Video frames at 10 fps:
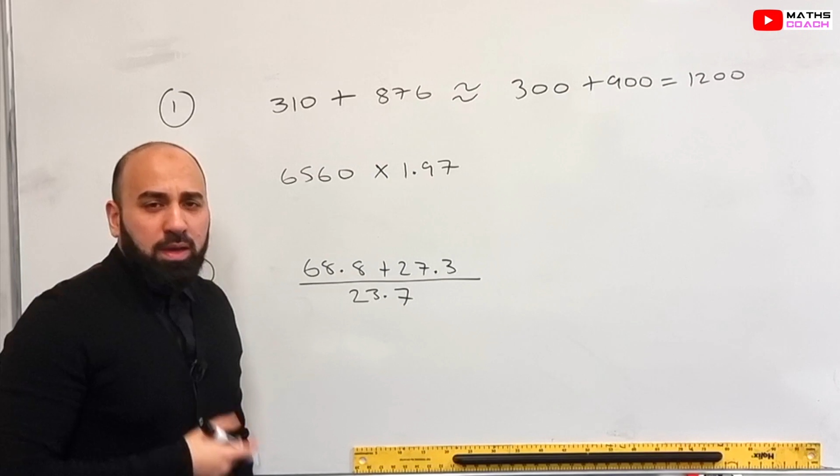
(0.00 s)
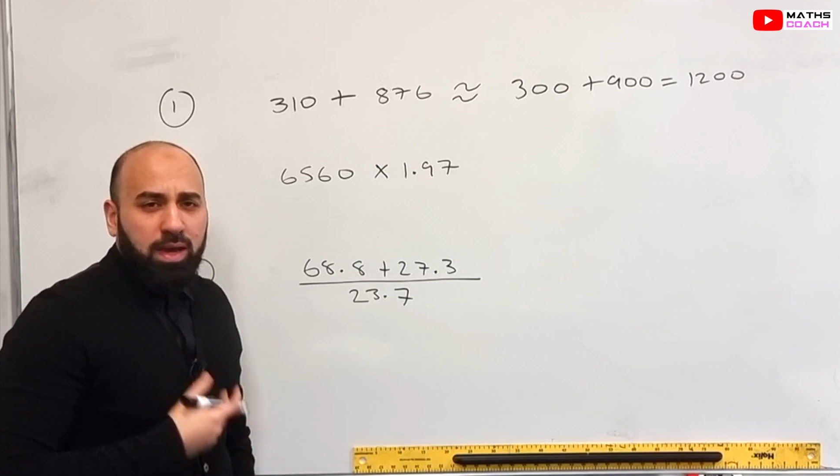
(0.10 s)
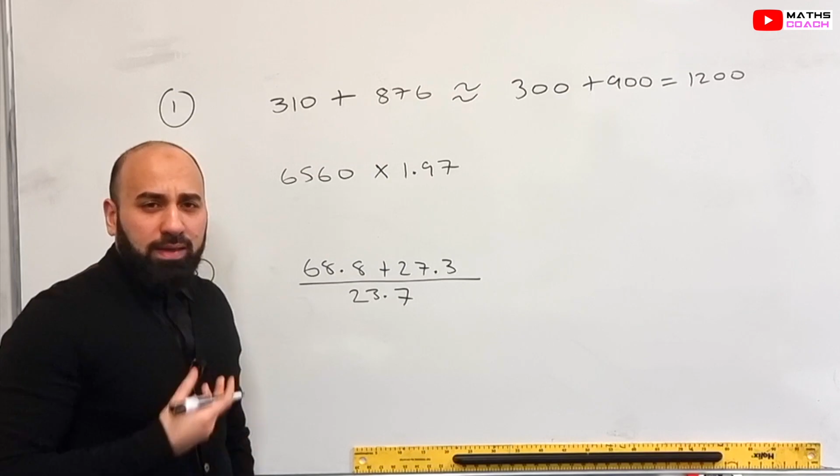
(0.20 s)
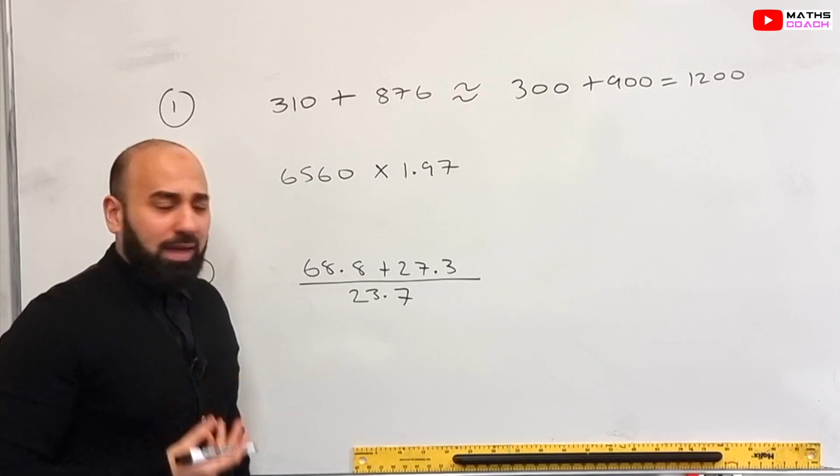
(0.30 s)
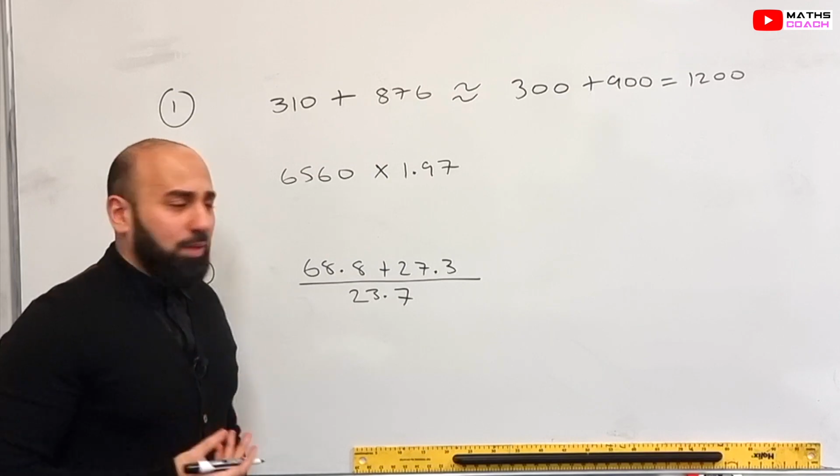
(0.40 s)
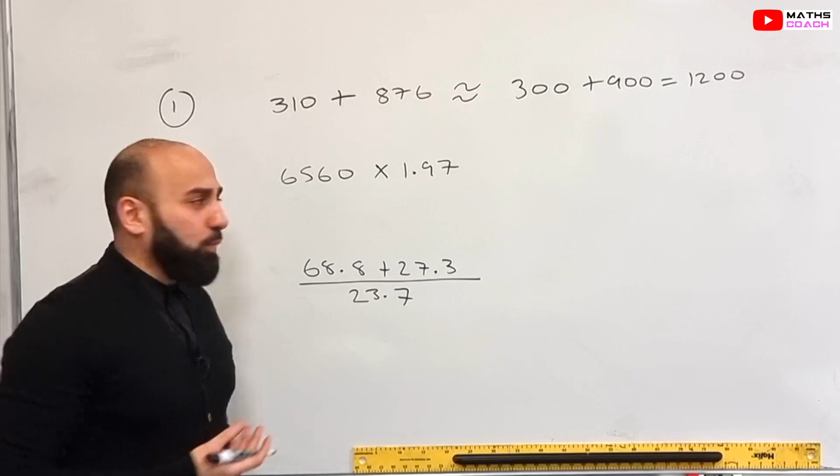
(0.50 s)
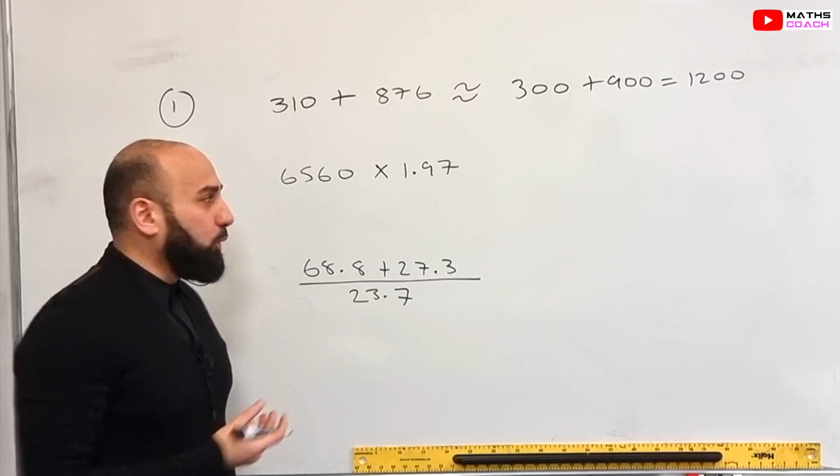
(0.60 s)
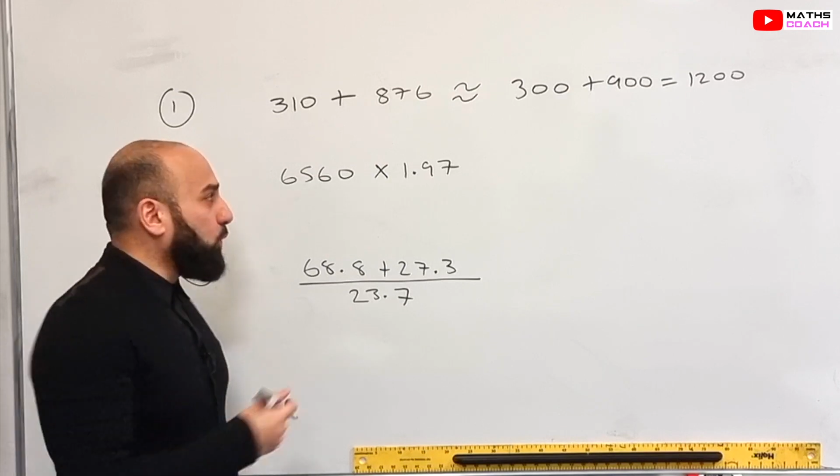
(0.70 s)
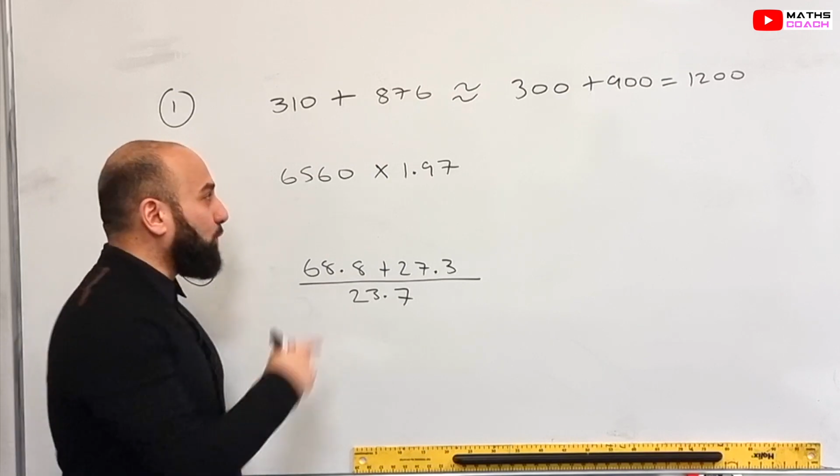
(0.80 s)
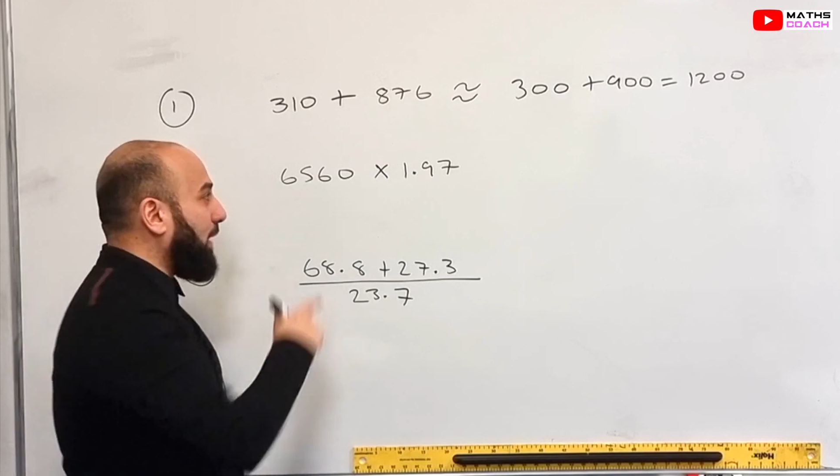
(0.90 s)
Again, we
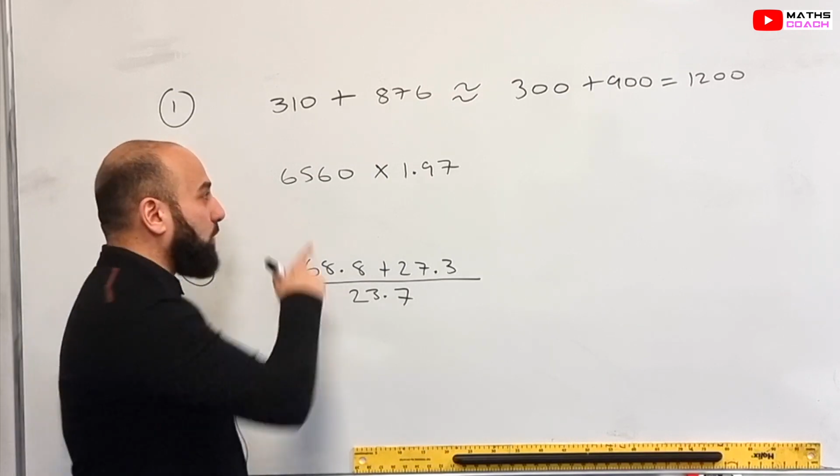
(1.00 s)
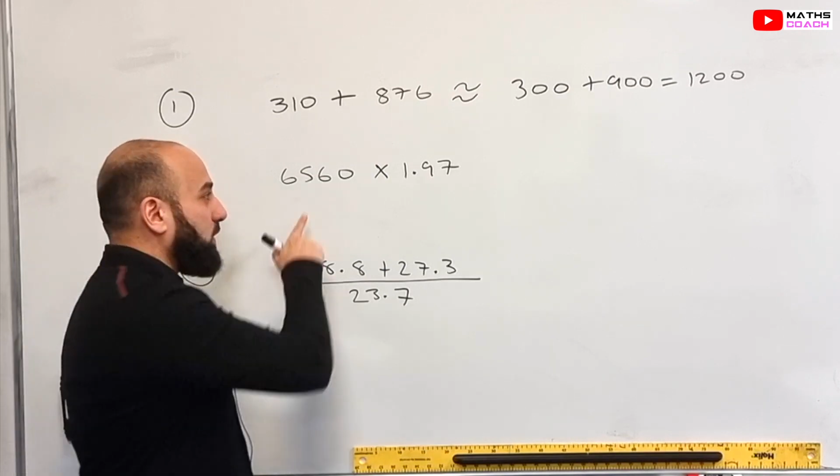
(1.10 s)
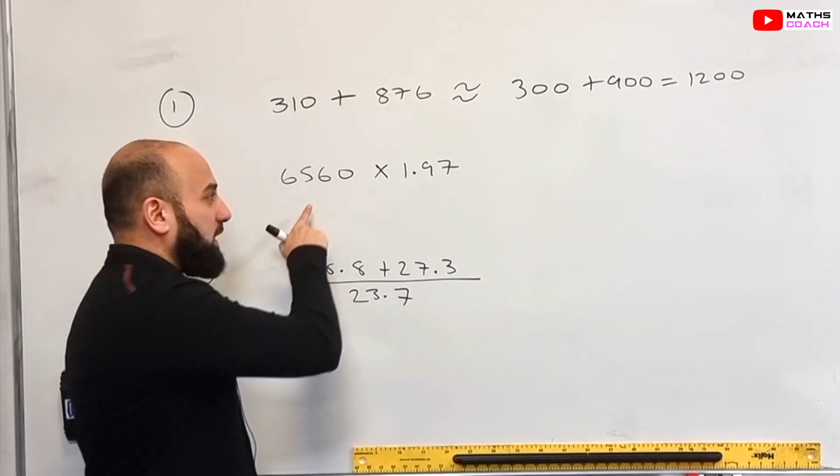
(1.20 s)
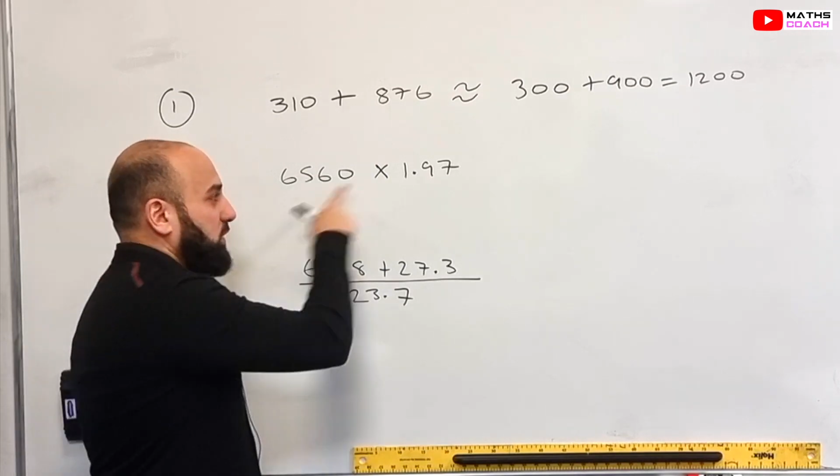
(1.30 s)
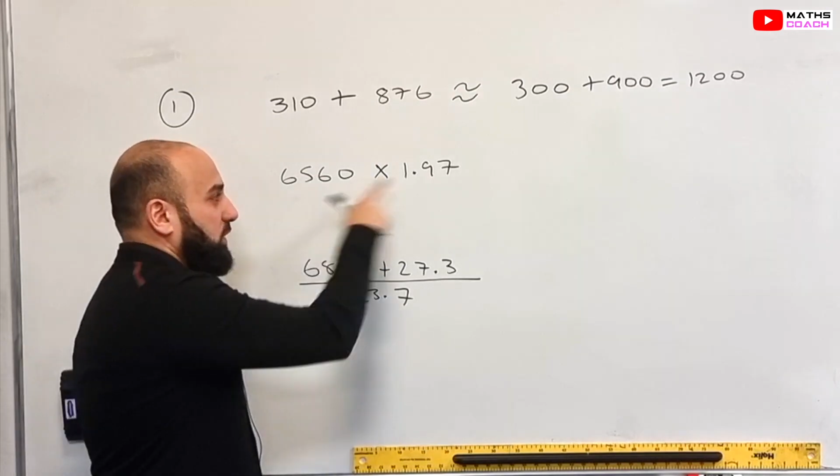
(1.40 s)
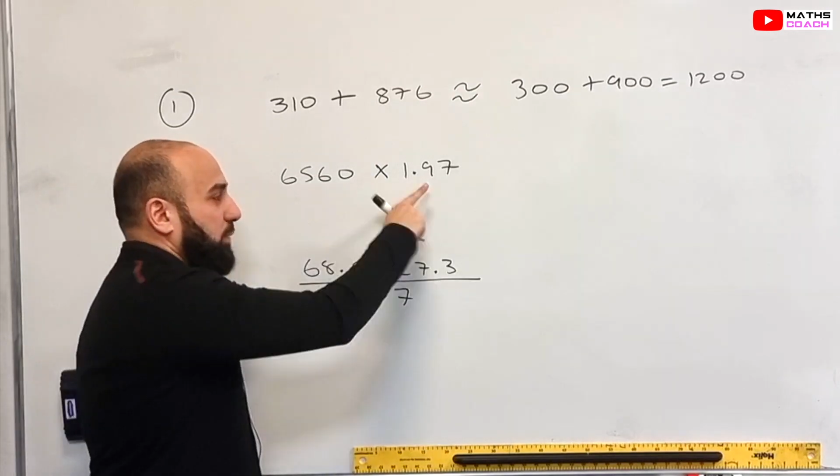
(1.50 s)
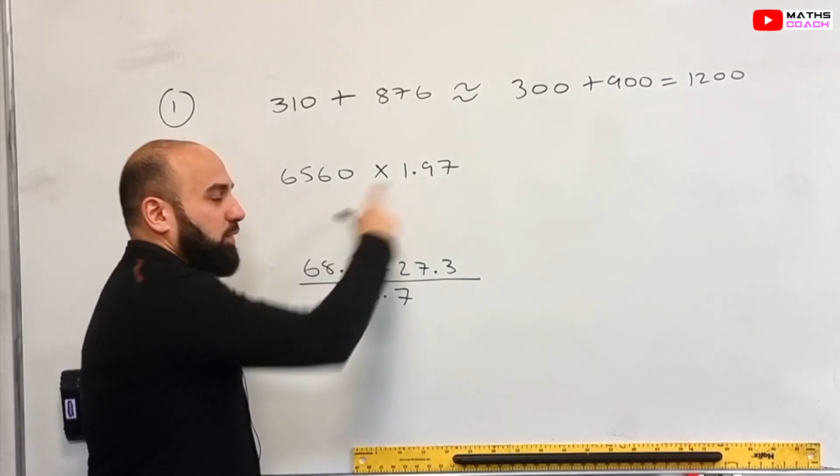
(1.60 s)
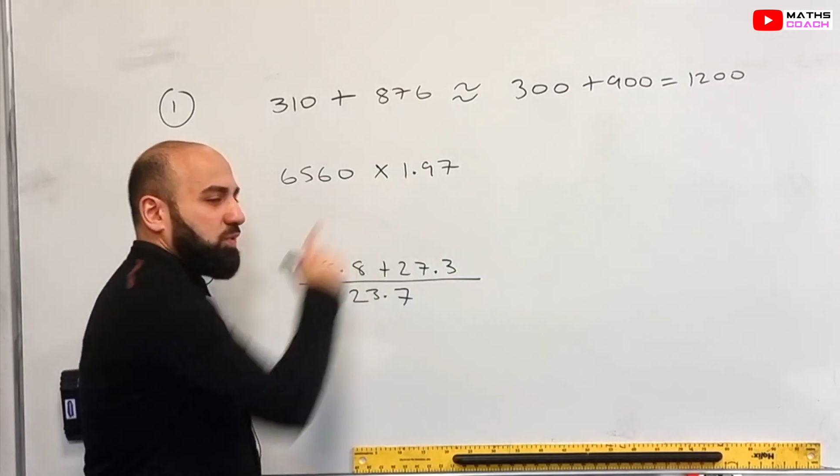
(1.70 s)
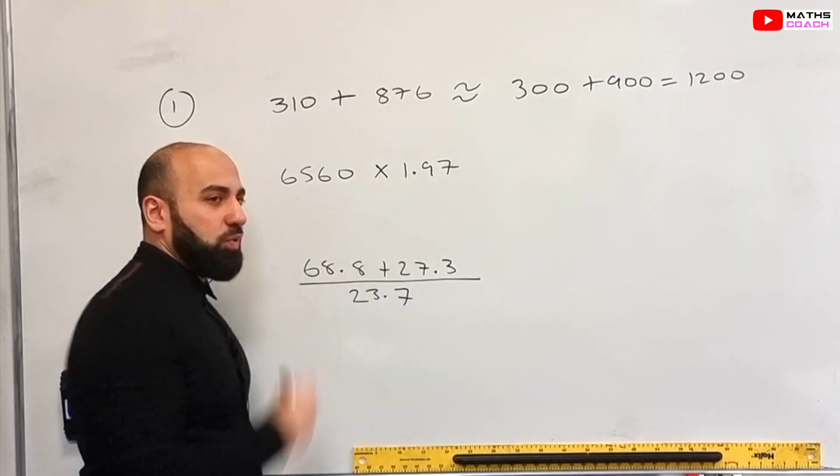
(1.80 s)
will round each number